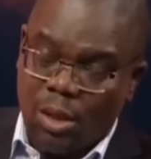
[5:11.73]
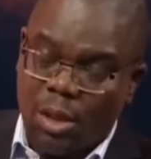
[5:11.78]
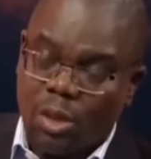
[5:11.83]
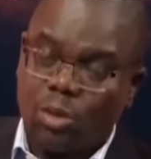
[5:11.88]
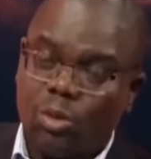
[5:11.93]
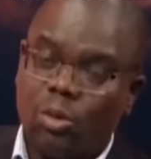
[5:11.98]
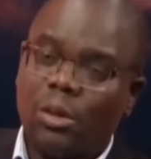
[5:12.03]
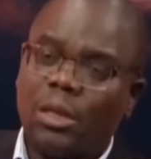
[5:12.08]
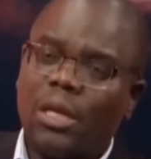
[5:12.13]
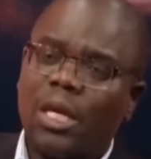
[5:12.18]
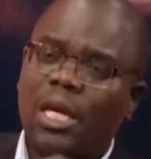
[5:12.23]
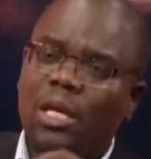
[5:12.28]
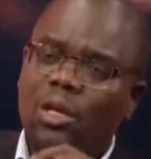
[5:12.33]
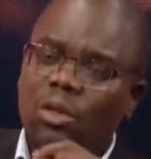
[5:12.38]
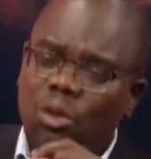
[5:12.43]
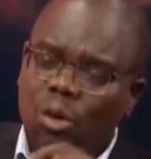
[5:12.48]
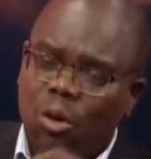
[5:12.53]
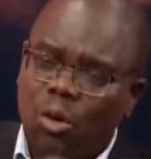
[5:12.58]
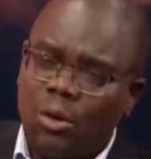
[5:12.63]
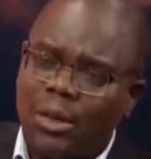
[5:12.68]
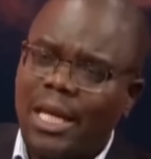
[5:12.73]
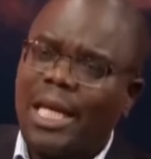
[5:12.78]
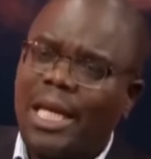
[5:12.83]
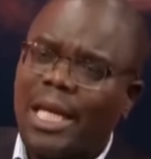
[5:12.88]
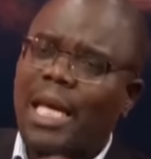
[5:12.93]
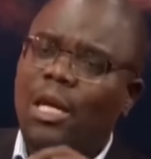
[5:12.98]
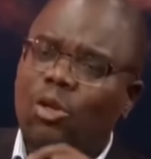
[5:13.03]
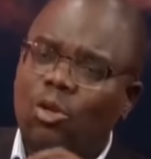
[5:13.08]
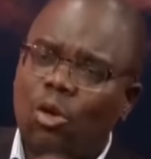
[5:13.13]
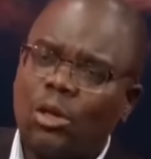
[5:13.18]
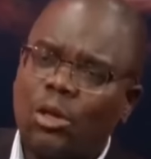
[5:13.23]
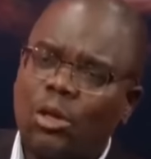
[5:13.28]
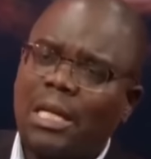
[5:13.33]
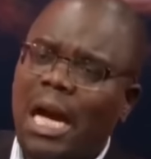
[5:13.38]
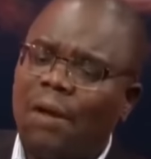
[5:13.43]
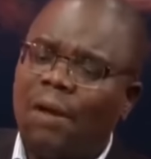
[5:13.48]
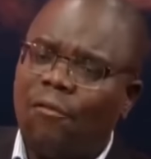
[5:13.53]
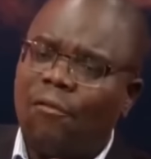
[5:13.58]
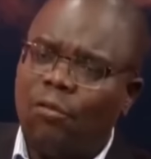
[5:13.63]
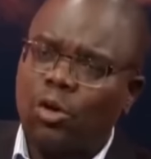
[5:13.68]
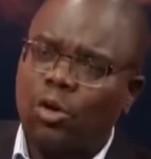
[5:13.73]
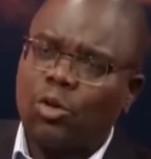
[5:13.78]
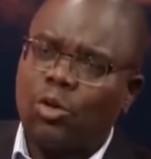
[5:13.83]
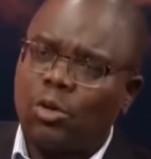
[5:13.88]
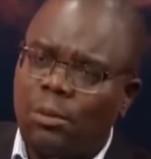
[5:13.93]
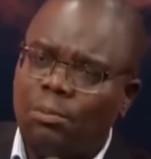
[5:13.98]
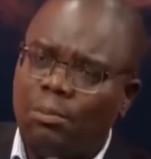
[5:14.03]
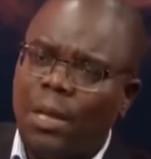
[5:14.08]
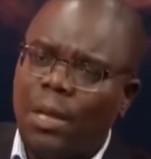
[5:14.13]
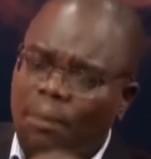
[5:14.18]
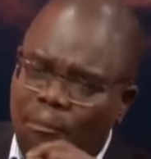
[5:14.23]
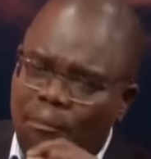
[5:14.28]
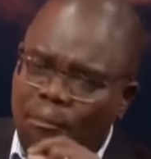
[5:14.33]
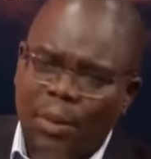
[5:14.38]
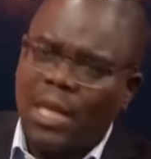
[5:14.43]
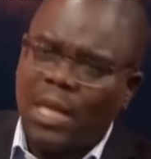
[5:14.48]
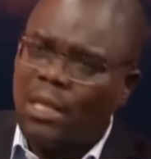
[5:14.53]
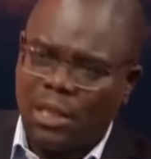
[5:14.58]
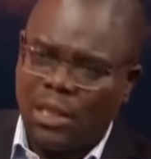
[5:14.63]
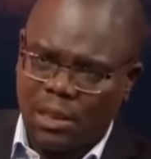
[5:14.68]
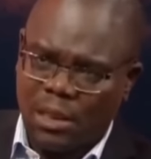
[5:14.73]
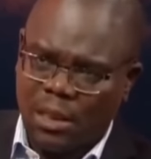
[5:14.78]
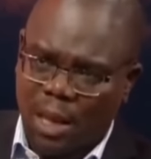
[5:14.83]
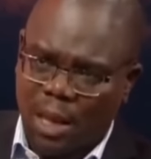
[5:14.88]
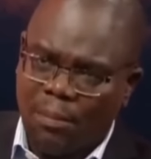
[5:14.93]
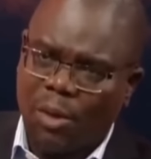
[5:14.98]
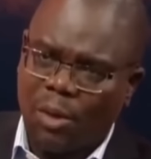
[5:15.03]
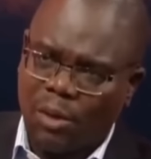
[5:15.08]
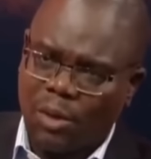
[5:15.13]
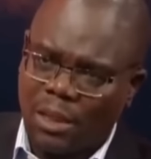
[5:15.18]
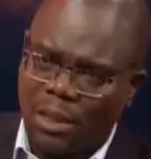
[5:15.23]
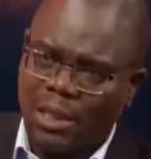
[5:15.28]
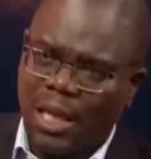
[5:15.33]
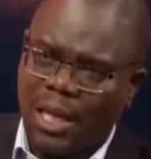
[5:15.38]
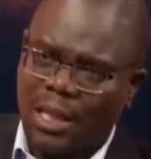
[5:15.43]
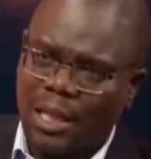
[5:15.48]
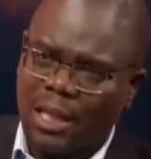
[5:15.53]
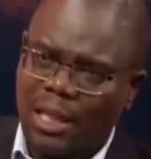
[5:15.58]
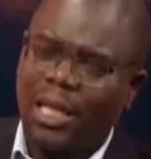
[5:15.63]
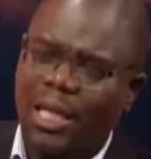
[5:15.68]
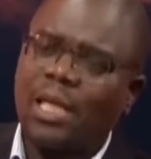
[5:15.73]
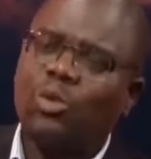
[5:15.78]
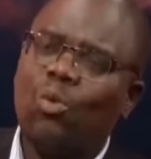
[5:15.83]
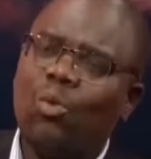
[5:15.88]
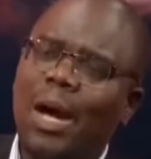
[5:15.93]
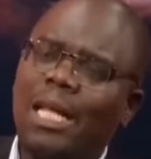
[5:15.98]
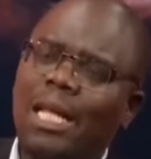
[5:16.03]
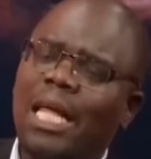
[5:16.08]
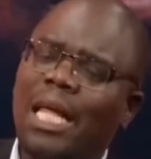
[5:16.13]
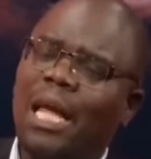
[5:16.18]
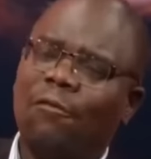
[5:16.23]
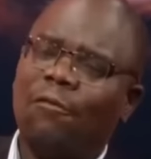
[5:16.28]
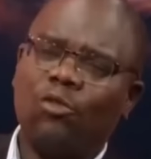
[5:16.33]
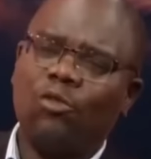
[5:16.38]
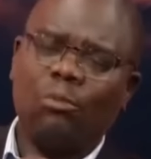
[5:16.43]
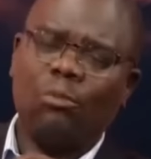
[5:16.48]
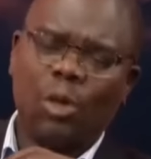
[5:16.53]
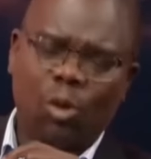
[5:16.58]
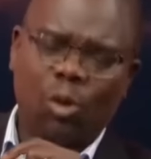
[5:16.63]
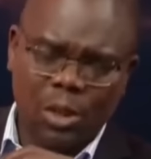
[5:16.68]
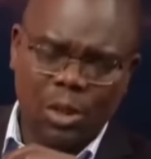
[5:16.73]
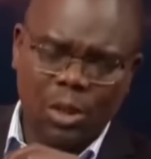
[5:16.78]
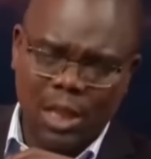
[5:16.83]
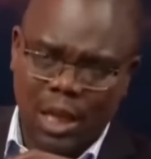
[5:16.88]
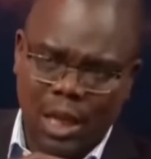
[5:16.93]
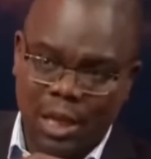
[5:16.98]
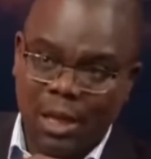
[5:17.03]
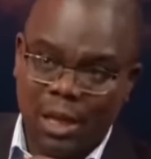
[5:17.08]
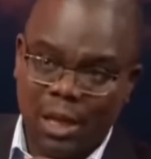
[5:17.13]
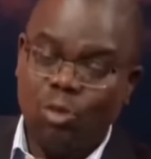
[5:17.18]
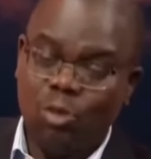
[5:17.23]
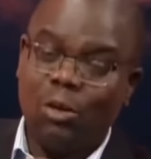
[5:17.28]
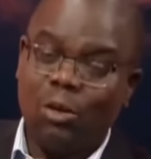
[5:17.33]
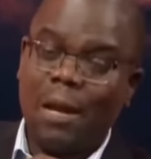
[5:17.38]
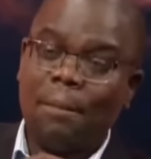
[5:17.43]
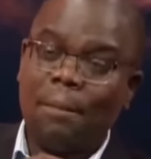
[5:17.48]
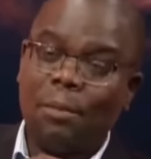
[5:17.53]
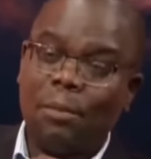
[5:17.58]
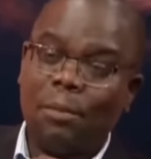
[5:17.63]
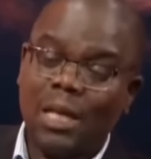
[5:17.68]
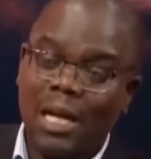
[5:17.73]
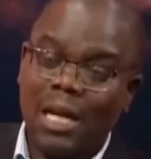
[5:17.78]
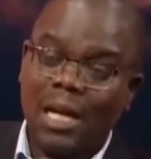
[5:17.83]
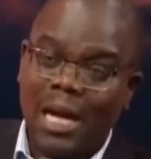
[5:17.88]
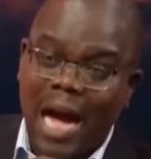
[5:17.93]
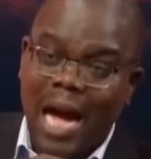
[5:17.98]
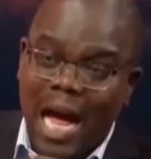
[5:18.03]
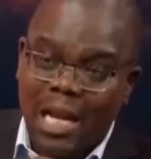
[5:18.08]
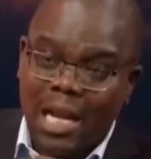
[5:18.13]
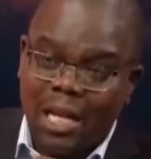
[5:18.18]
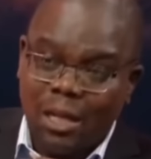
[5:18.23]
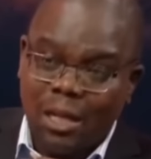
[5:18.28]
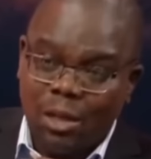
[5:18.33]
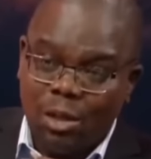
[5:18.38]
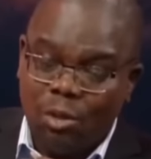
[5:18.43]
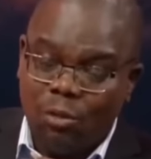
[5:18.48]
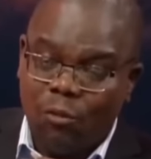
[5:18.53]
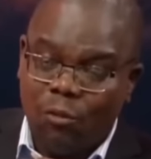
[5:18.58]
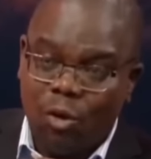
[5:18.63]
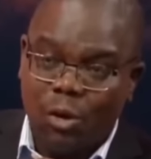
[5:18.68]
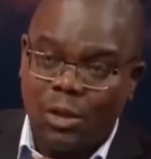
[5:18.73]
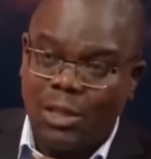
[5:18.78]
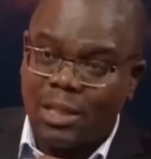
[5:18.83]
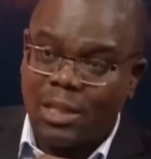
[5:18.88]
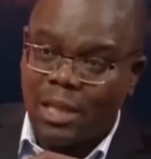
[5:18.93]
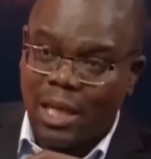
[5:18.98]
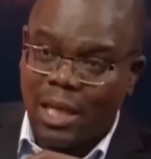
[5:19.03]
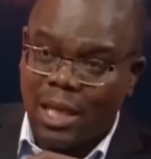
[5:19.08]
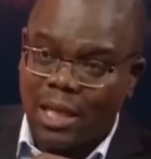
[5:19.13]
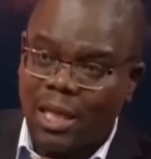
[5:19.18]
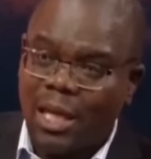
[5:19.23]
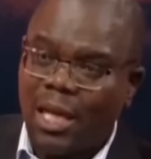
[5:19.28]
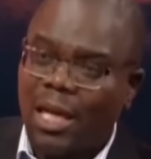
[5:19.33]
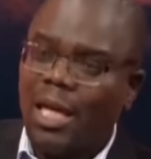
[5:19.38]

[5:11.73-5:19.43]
So they know they cannot afford to spill beans about each other. That's why they have to be cordial. You can put a gun to Floyd's head.